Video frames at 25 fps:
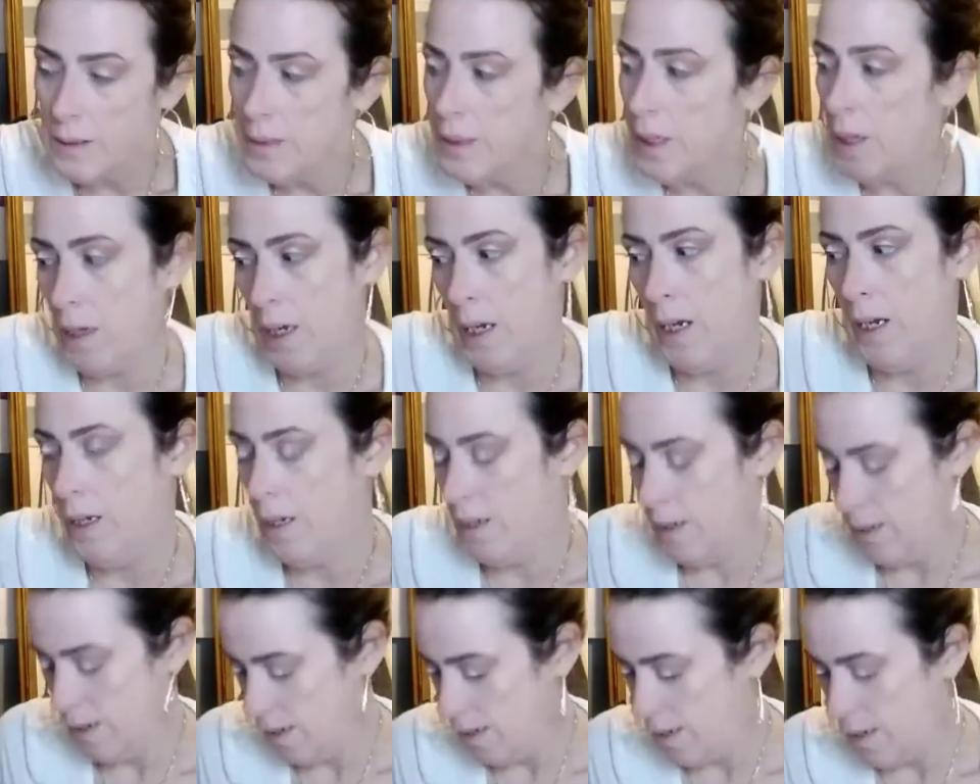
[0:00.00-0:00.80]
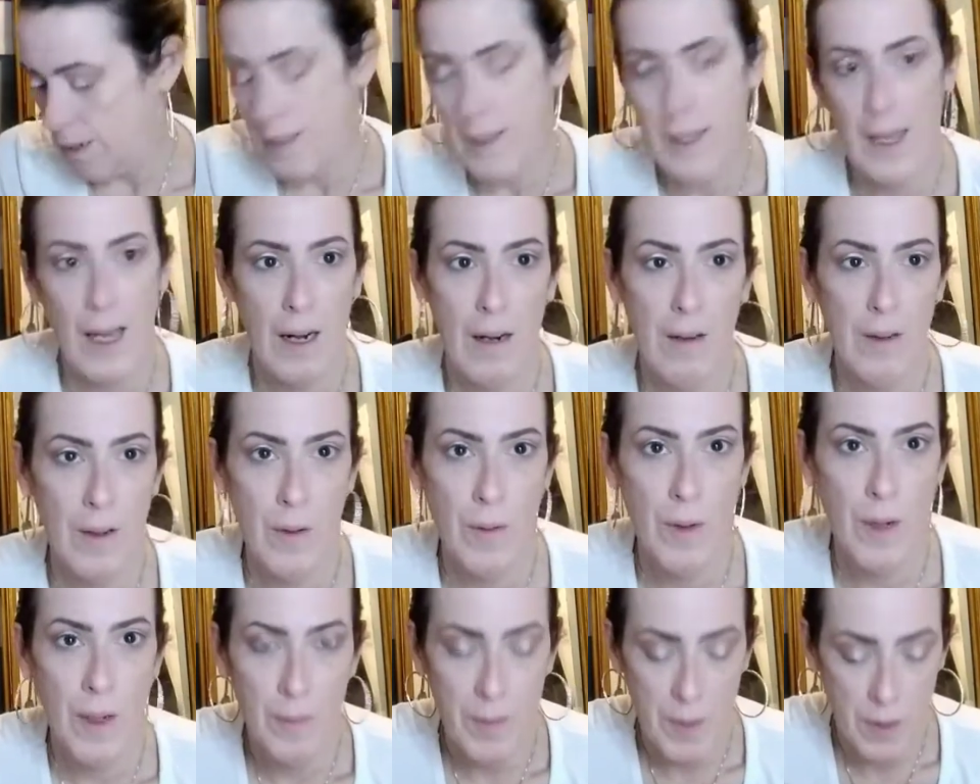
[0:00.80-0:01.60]
Okay, see, I don't
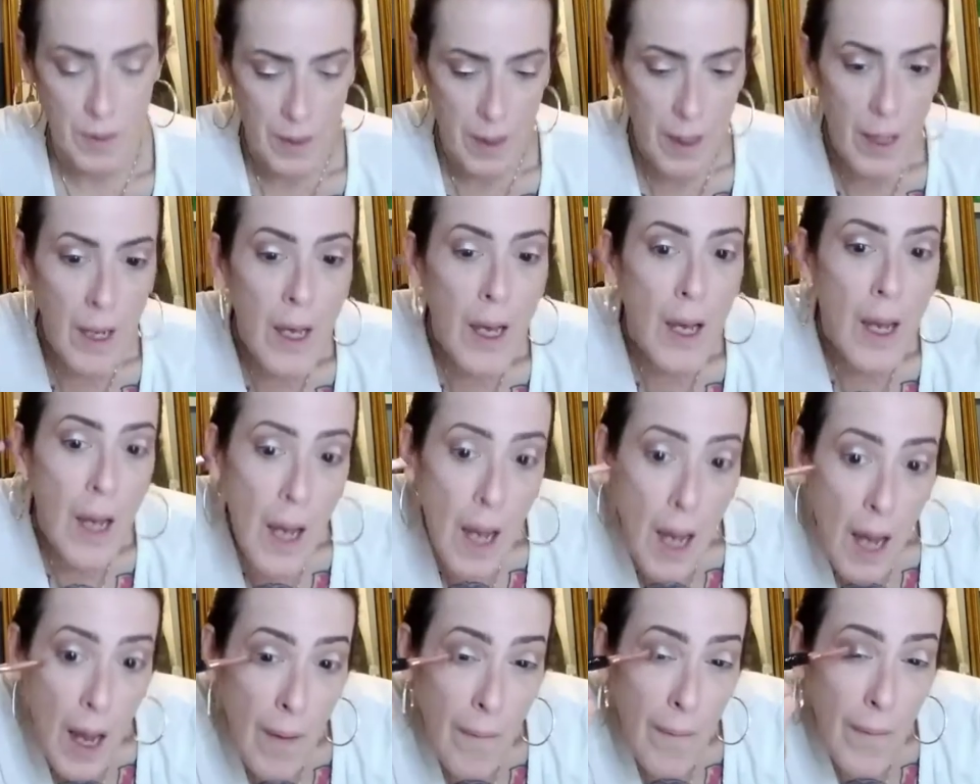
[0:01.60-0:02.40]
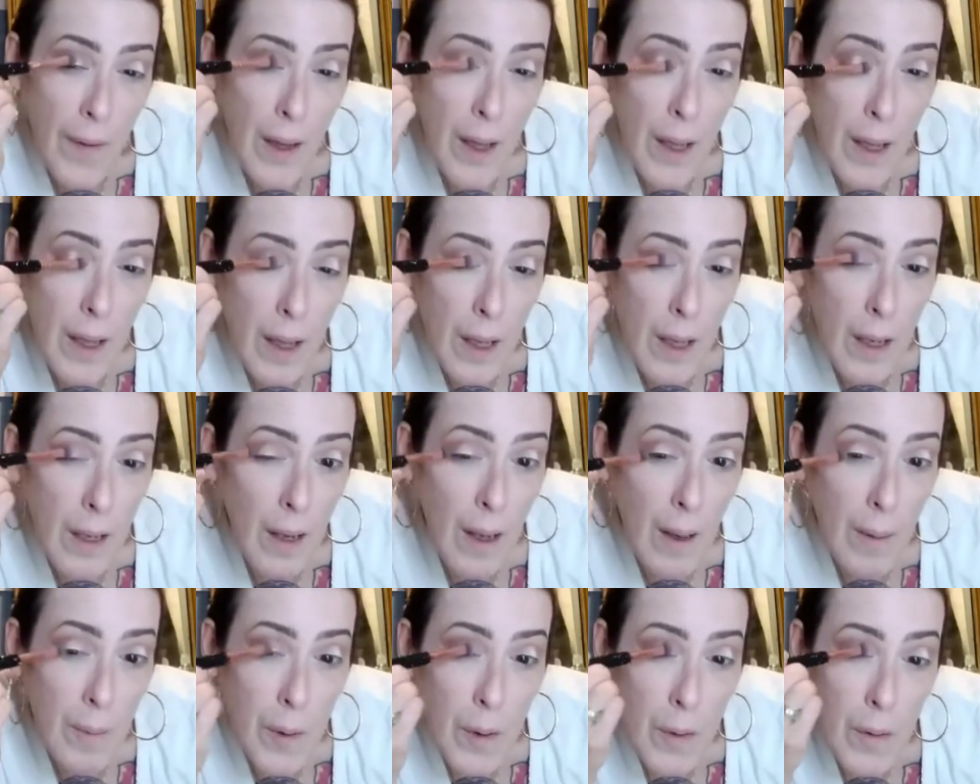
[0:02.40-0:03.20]
know what I'm doing. And then
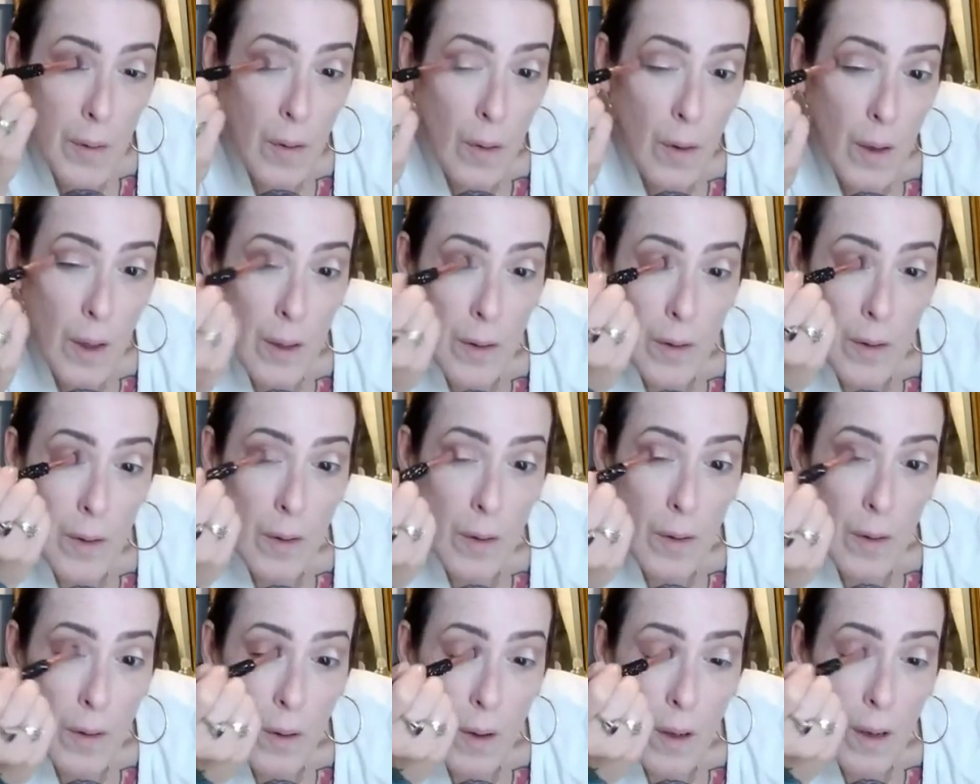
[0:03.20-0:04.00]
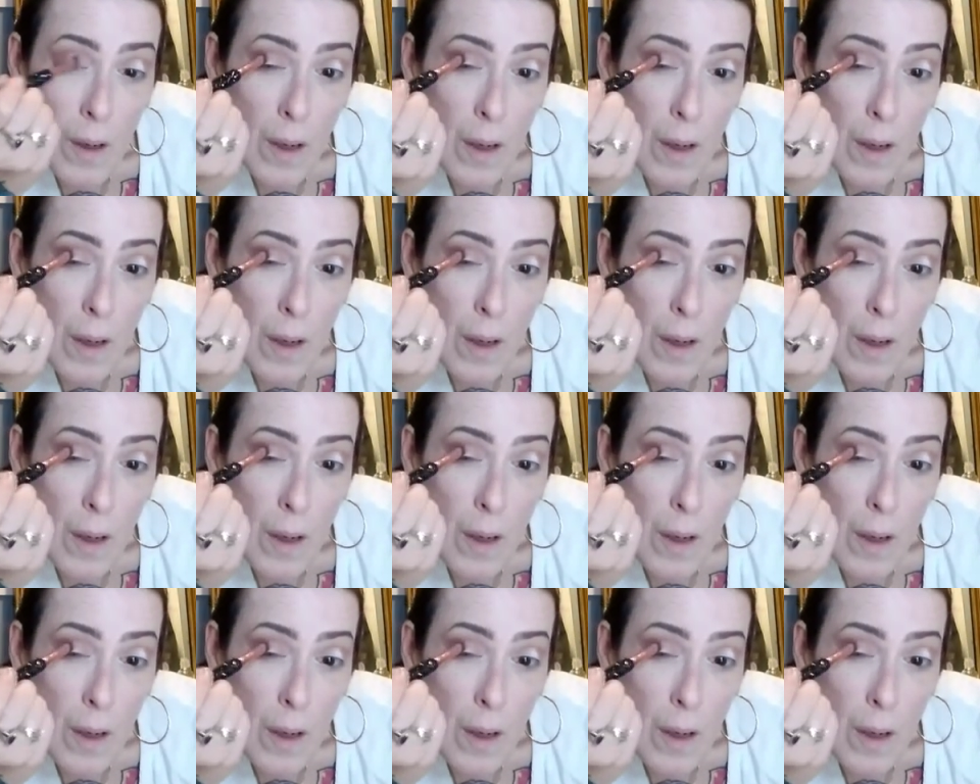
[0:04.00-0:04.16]
I'm just going to